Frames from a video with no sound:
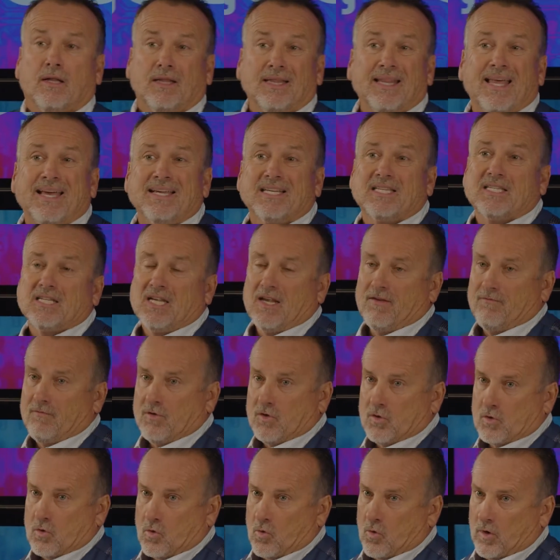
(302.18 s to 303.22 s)
less
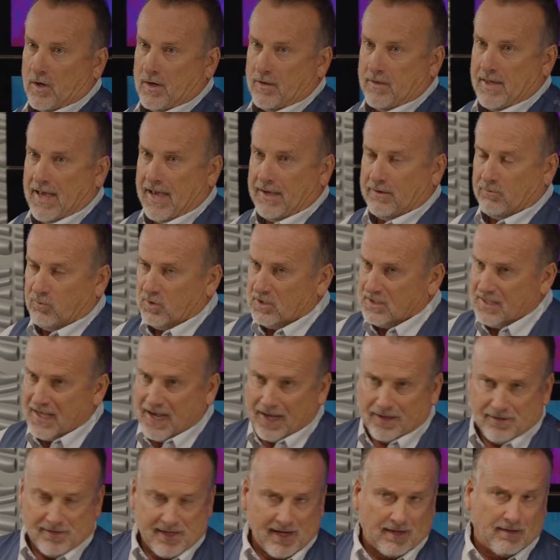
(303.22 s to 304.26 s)
inventory. That was
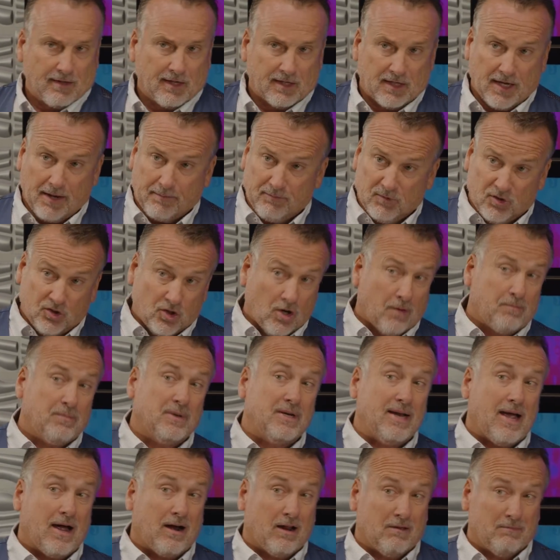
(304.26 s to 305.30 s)
that thing that kept
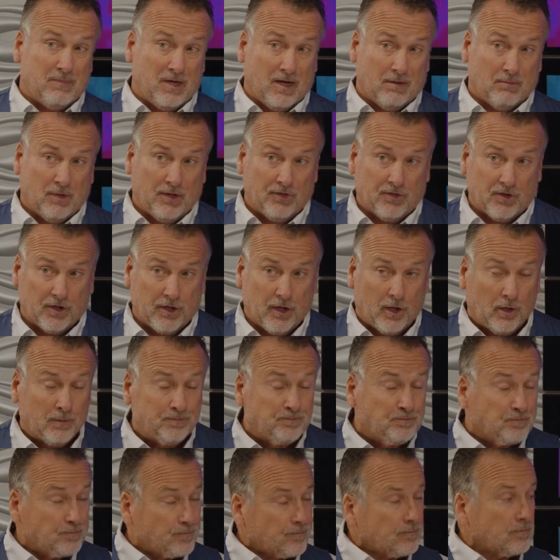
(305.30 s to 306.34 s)
jumping out at me a month ago.
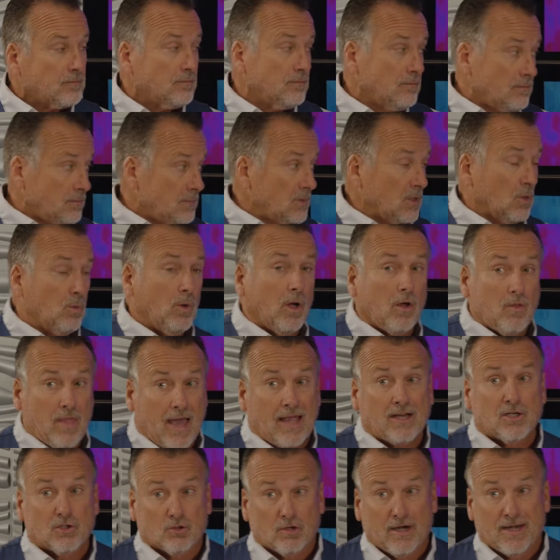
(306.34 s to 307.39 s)
Well,
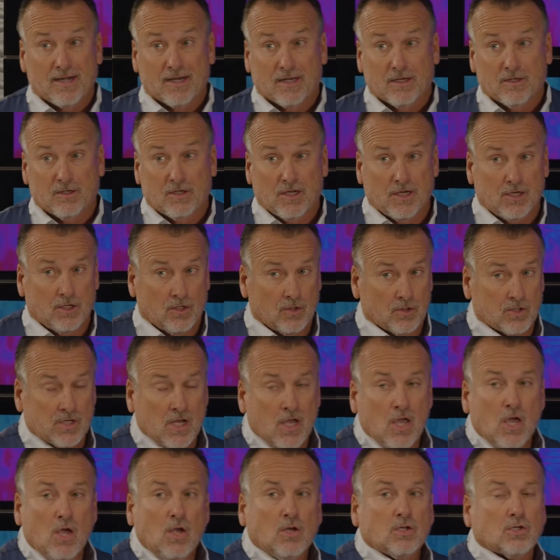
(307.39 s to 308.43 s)
that trend continues.
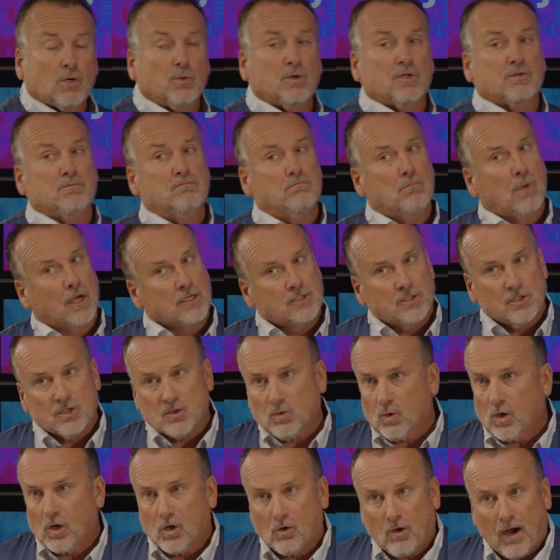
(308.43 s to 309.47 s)
So as much as
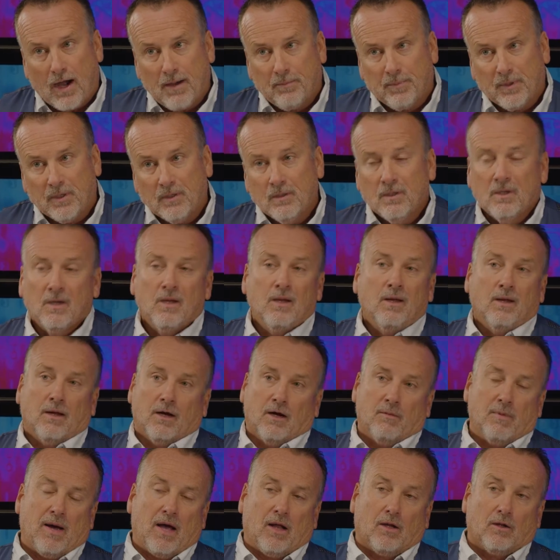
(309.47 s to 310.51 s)
we're griping
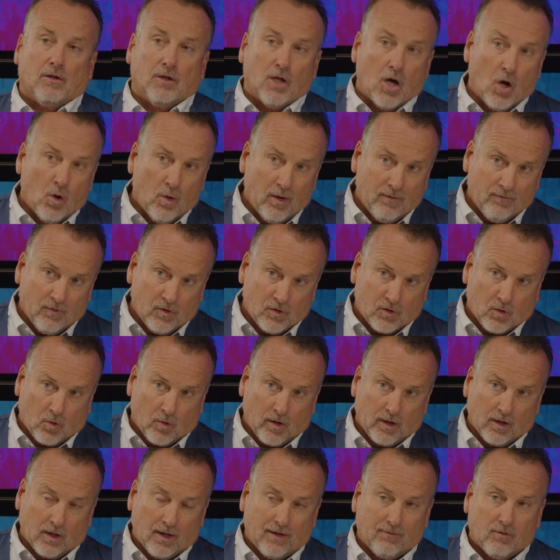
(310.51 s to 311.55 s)
about low
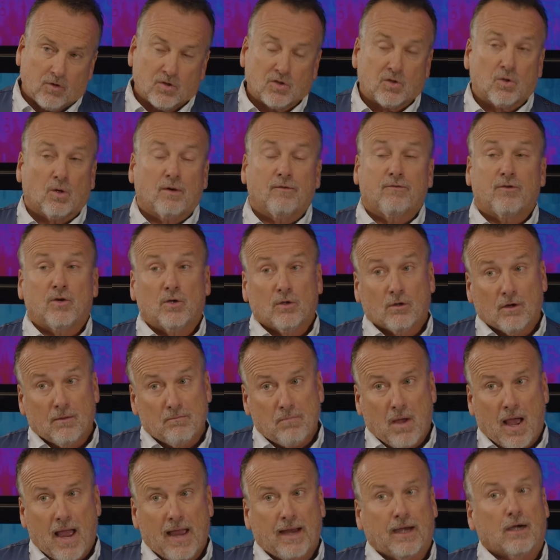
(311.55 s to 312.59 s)
inventory levels, or if you're a
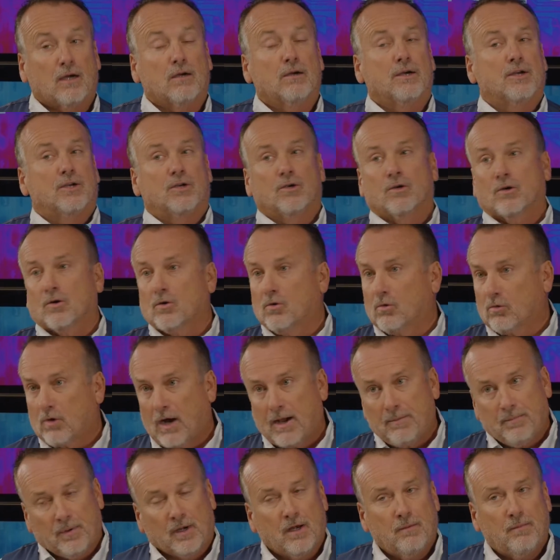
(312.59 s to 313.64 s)
buyer and you're
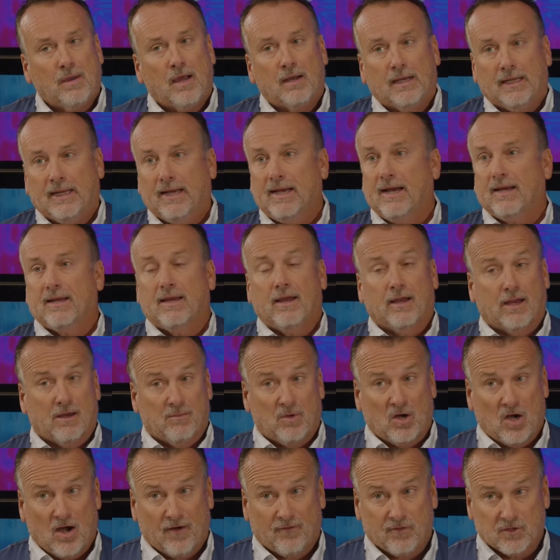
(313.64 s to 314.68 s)
griping about, hey, I can't get
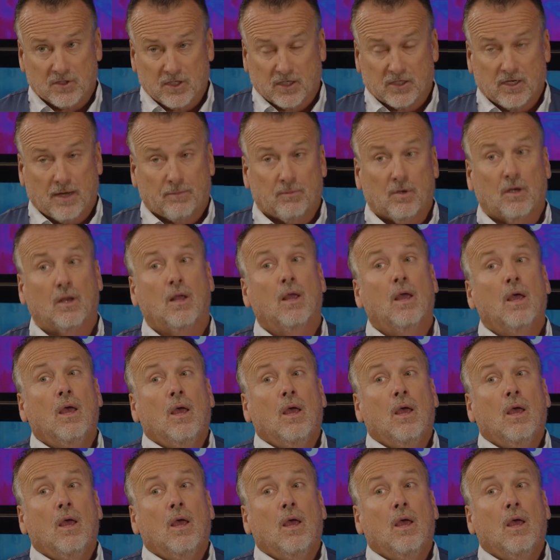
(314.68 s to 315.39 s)
my offers accepted,